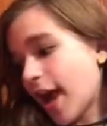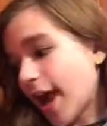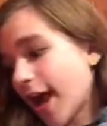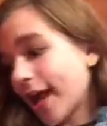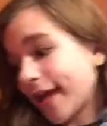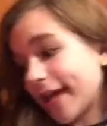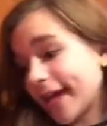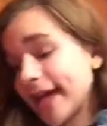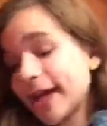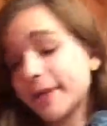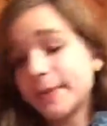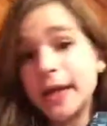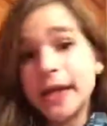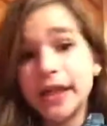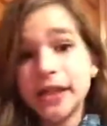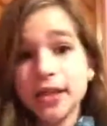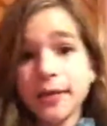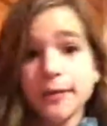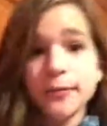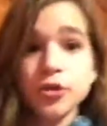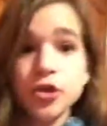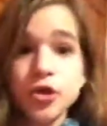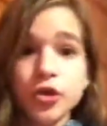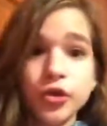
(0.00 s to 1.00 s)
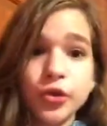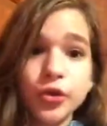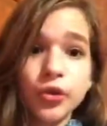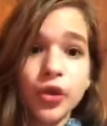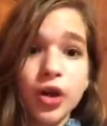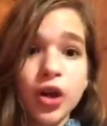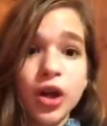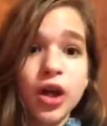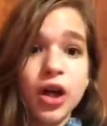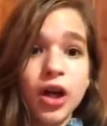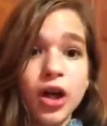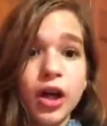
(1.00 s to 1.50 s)
I can't make them too
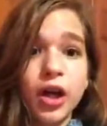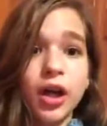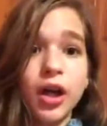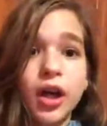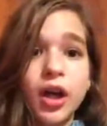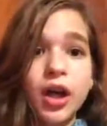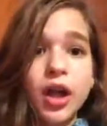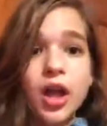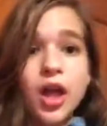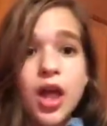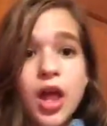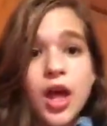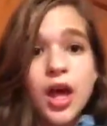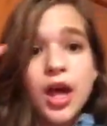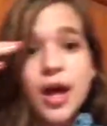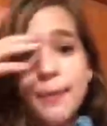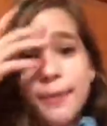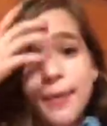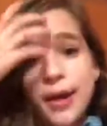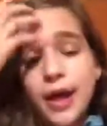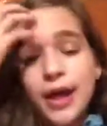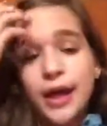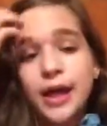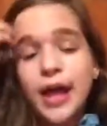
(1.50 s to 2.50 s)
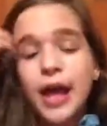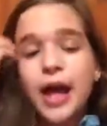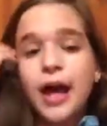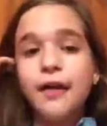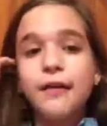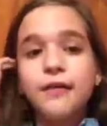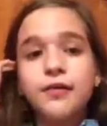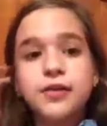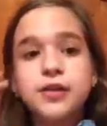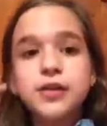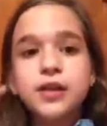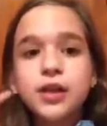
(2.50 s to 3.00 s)
long. I might
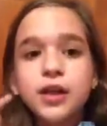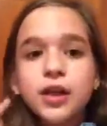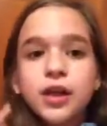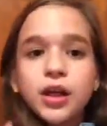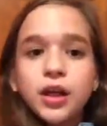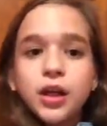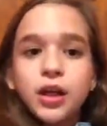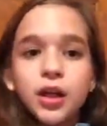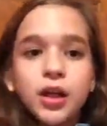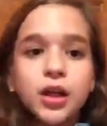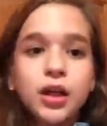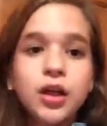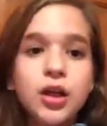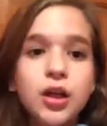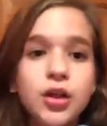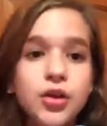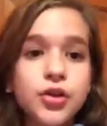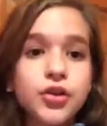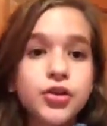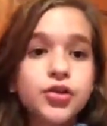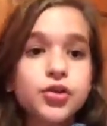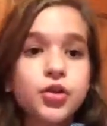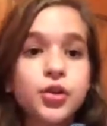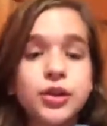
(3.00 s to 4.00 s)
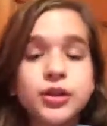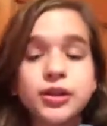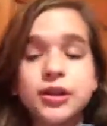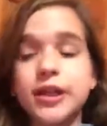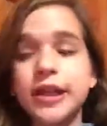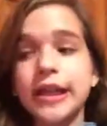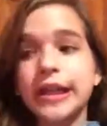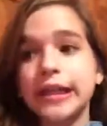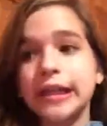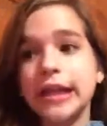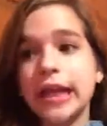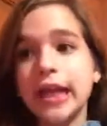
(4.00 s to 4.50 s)
have to
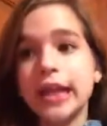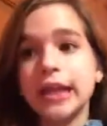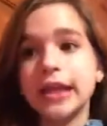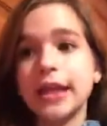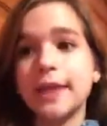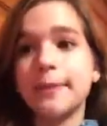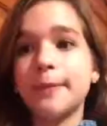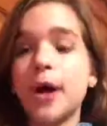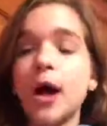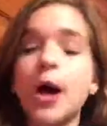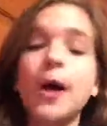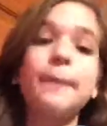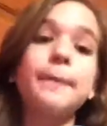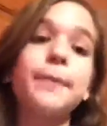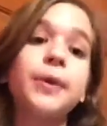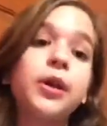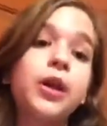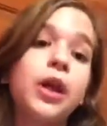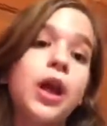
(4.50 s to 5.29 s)
shorten them up a